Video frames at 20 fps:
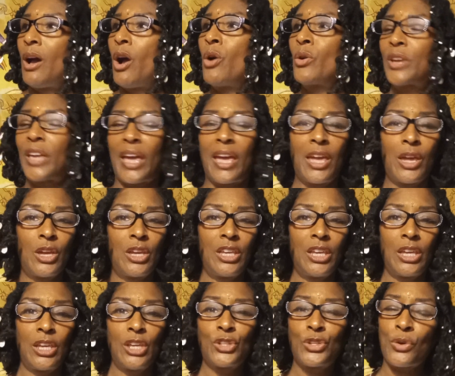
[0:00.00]
Okay,
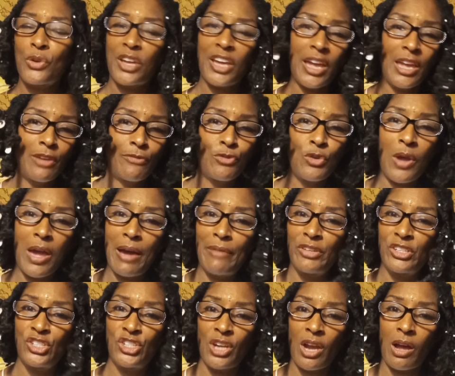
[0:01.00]
it's okay if you have
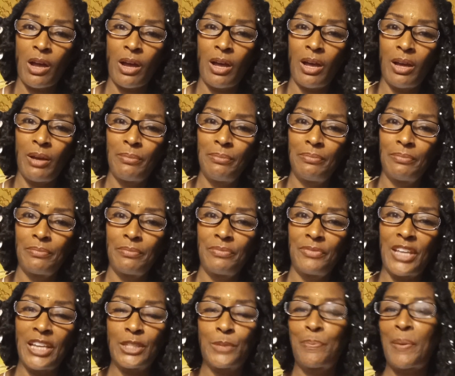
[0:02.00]
a job
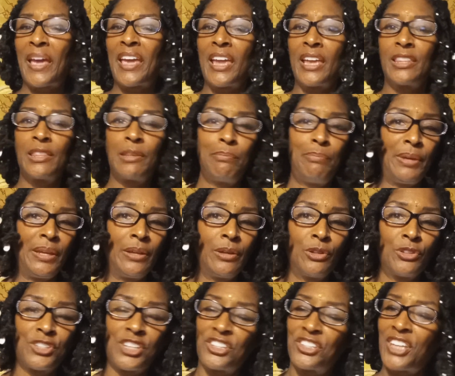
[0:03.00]
that's paying the
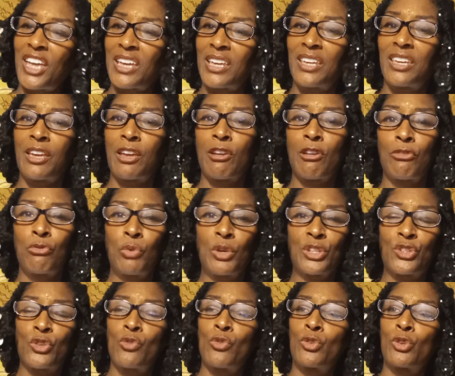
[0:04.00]
bills, that's taking care of
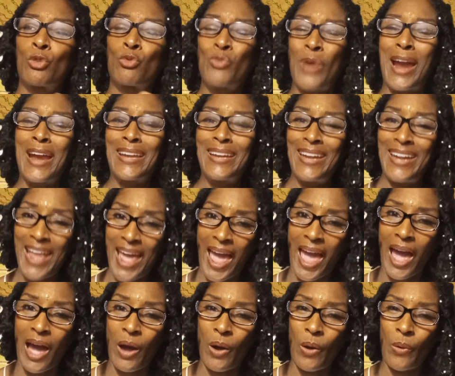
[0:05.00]
what's going on right
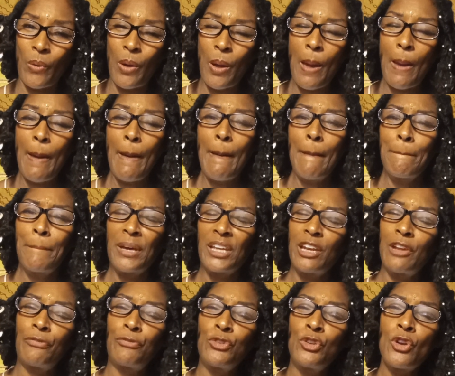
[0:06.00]
now. But
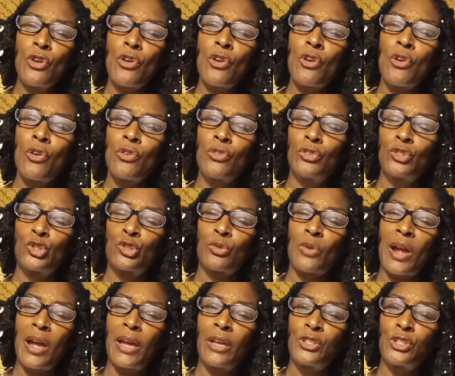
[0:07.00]
if you're
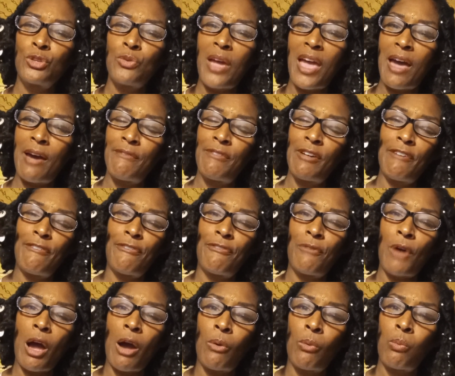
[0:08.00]
trying to have
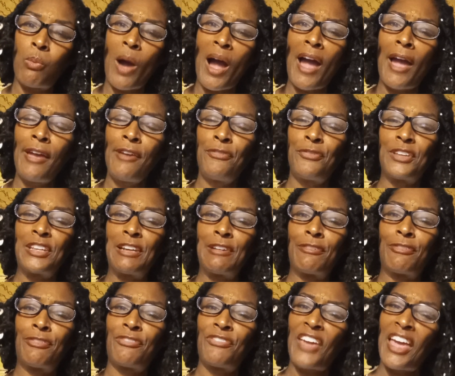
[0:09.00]
a wife and a
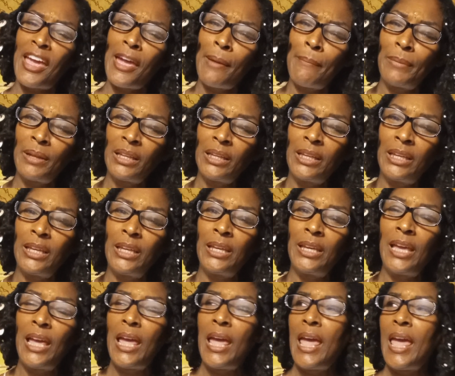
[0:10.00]

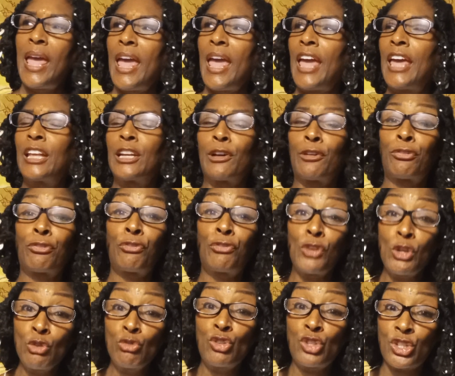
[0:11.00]
family and a
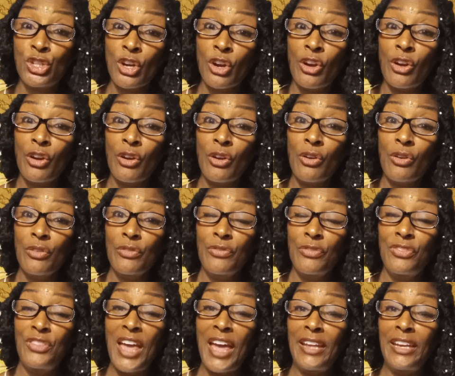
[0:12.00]
future
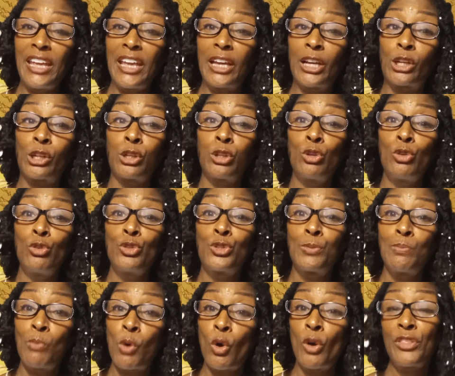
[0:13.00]
that includes
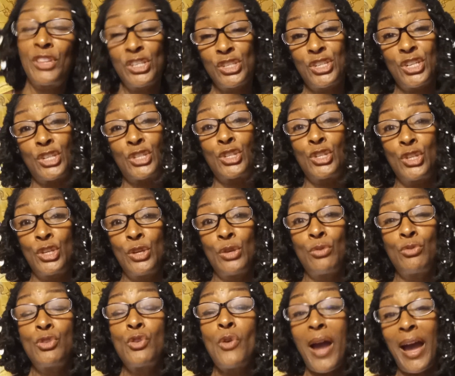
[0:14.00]
more than just
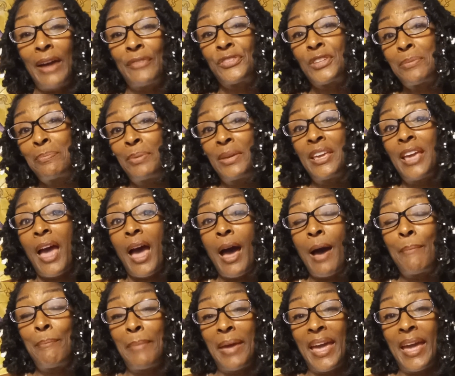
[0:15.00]
you, you have to be
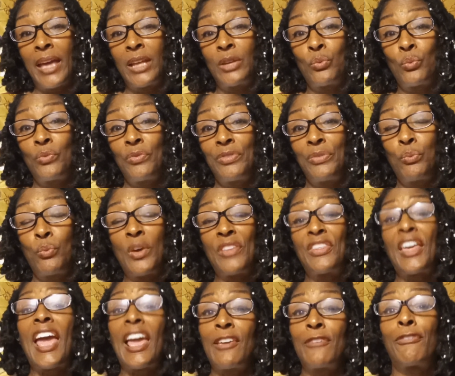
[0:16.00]
a man with
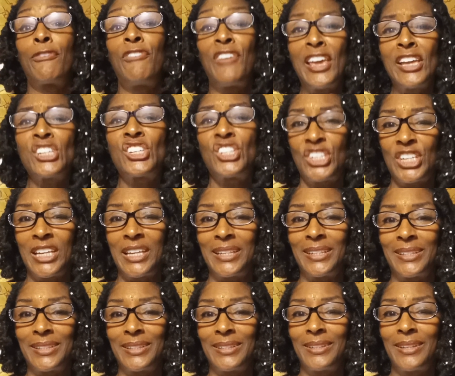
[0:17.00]
a
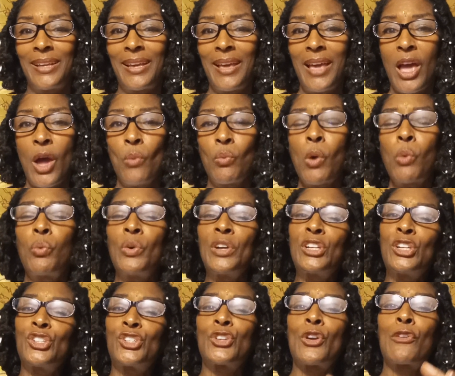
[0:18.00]
vision. Well, what
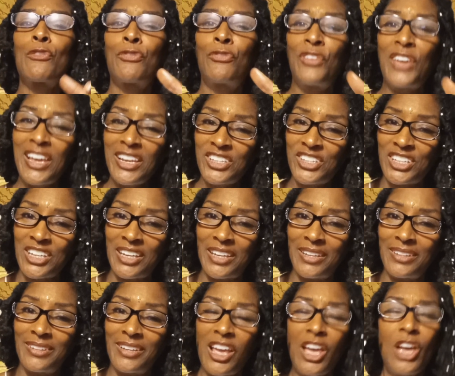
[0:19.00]
is your
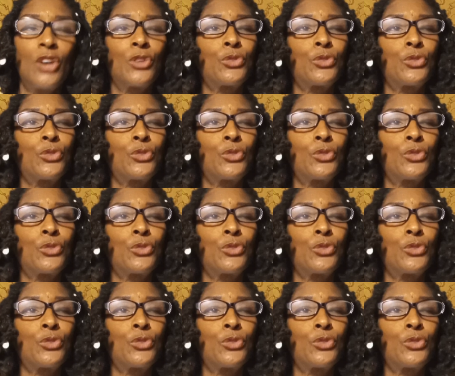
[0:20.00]
vision?